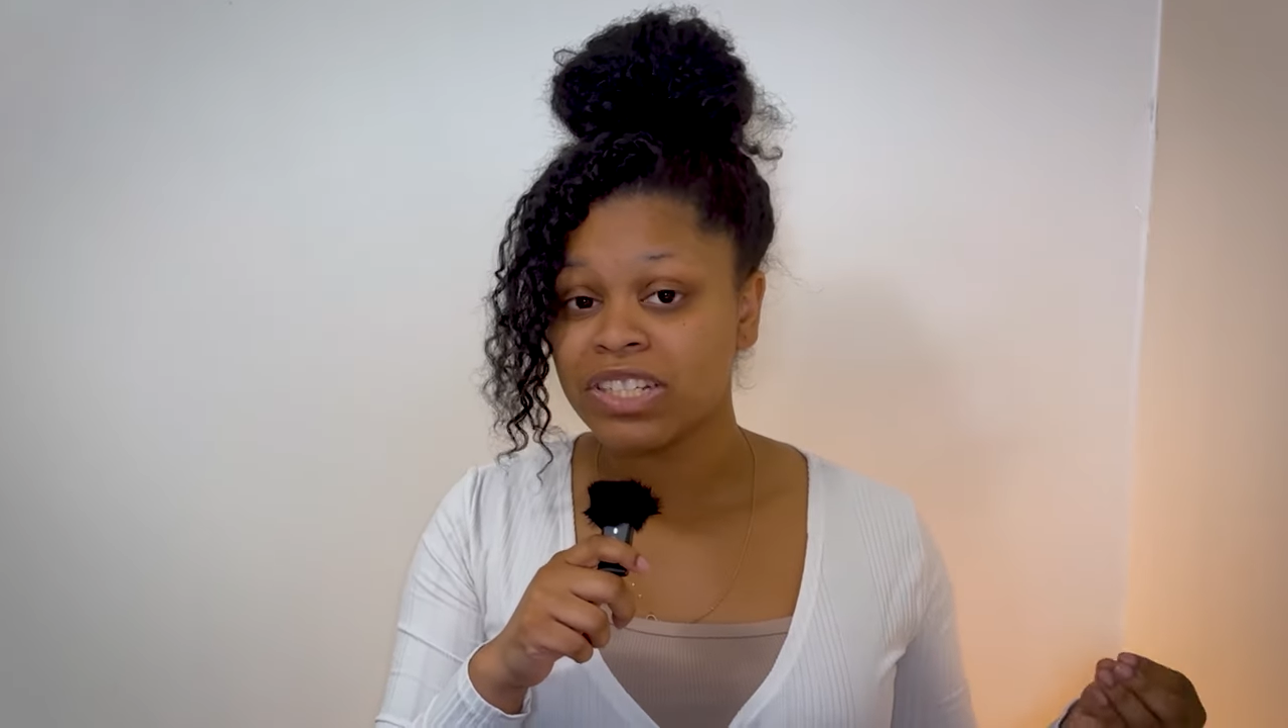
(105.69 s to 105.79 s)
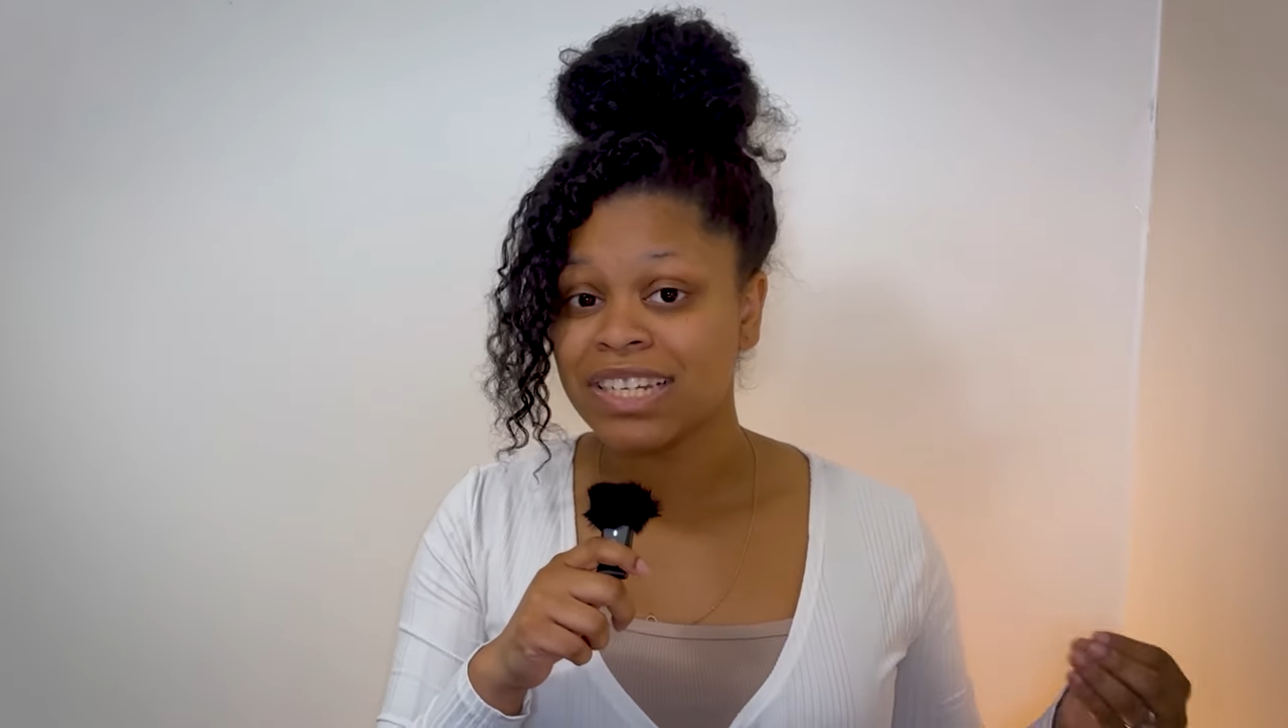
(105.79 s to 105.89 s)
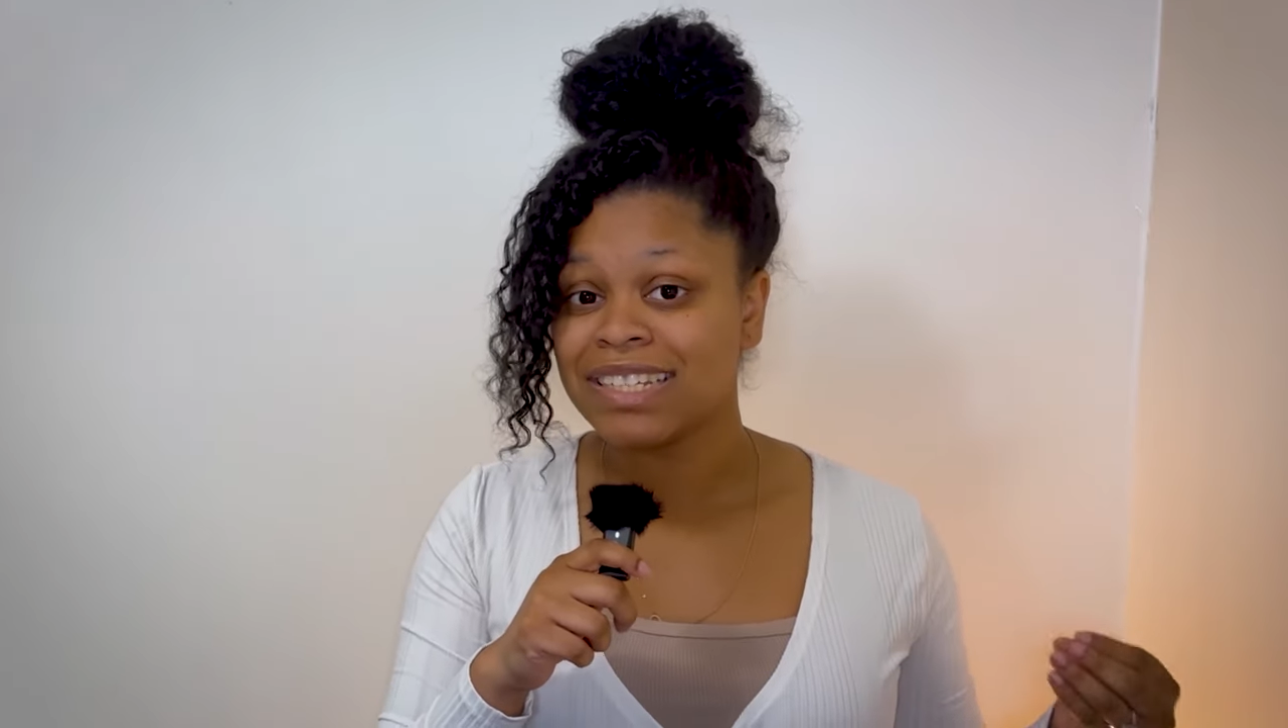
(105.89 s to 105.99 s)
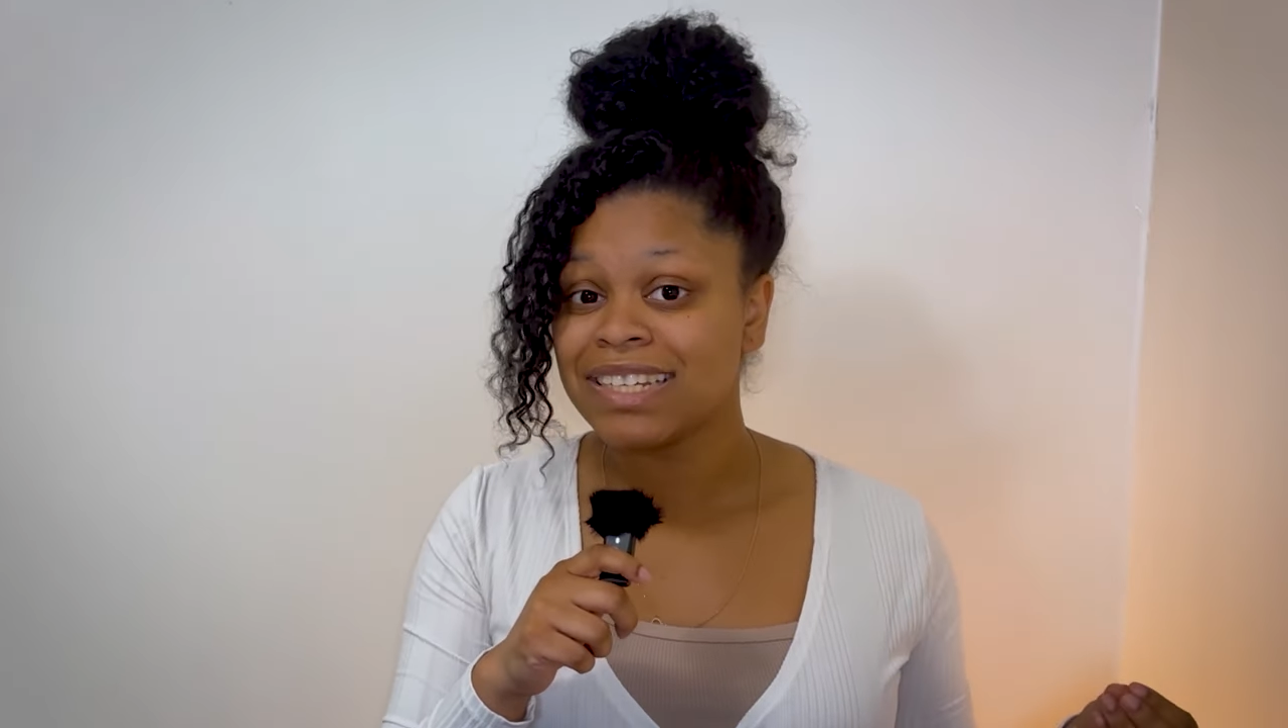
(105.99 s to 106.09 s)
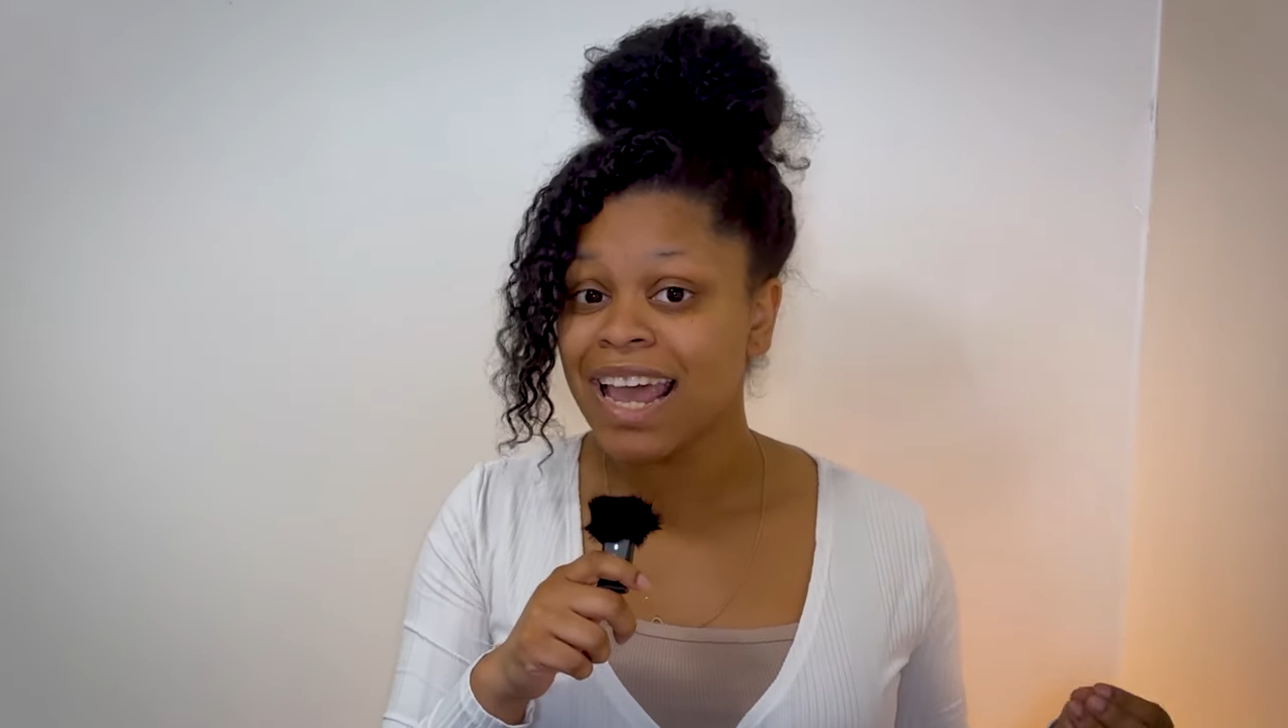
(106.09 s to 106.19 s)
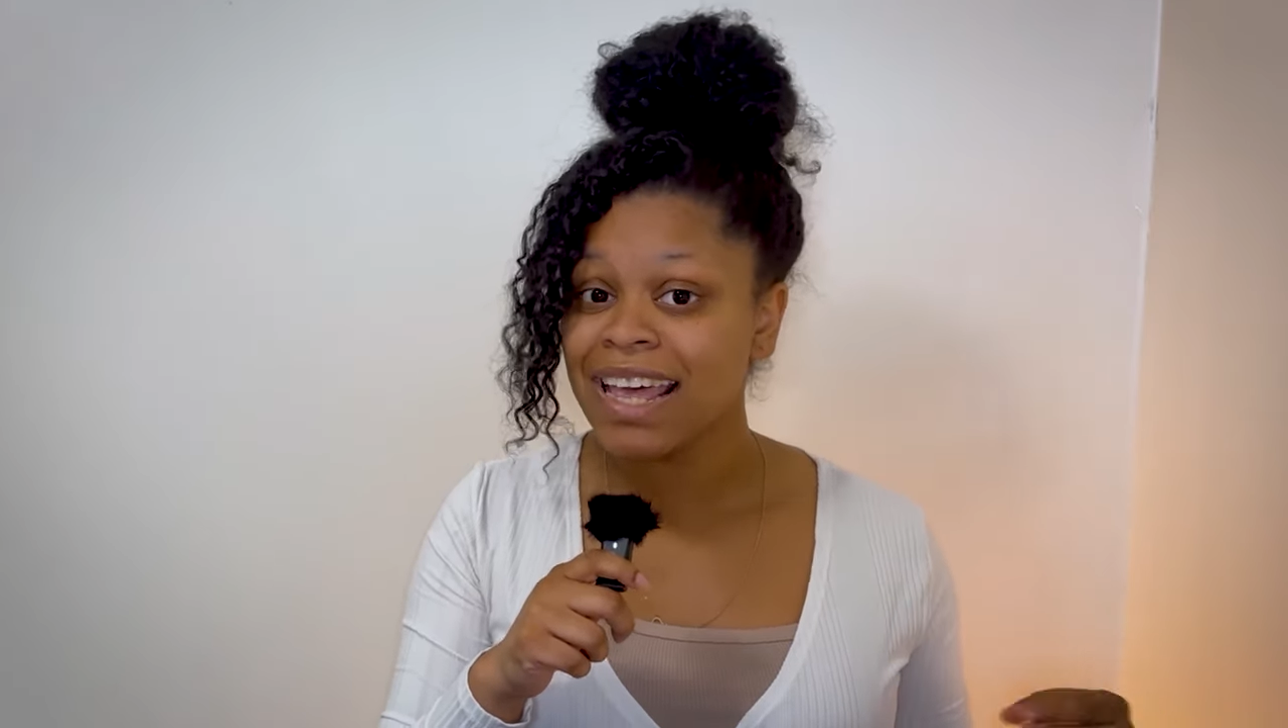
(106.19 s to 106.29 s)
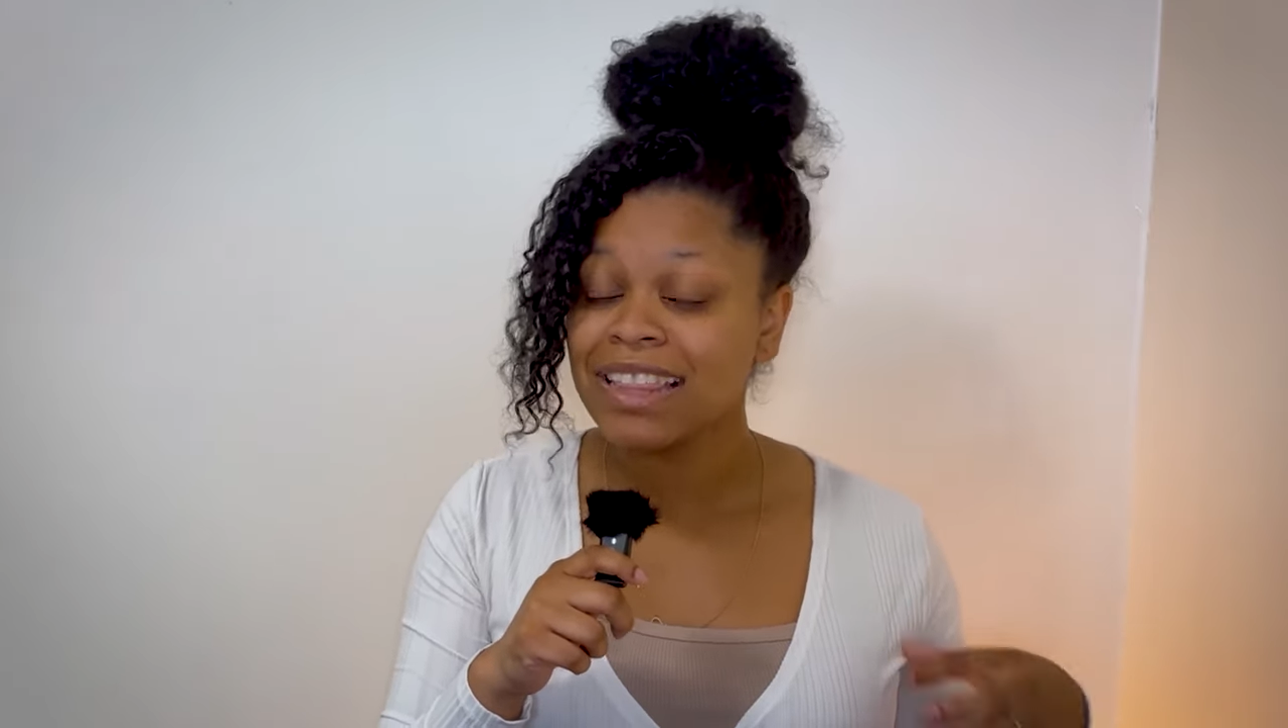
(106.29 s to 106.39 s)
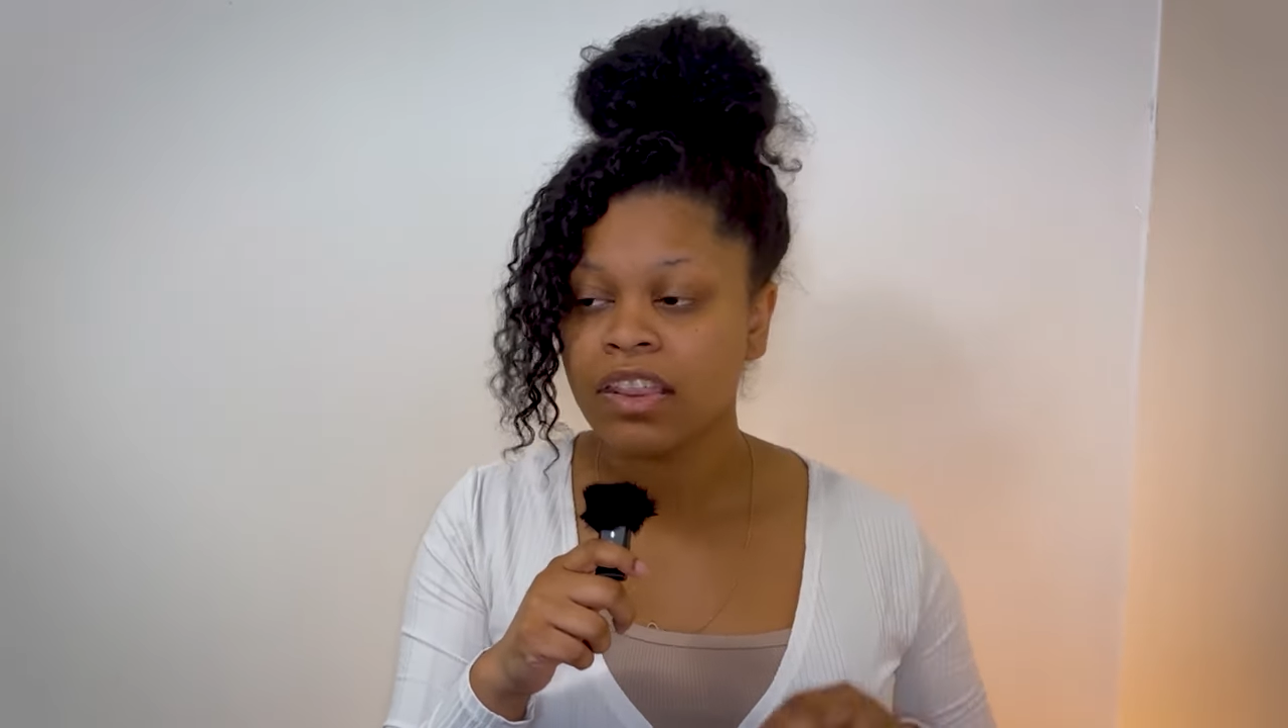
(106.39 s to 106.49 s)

just yet.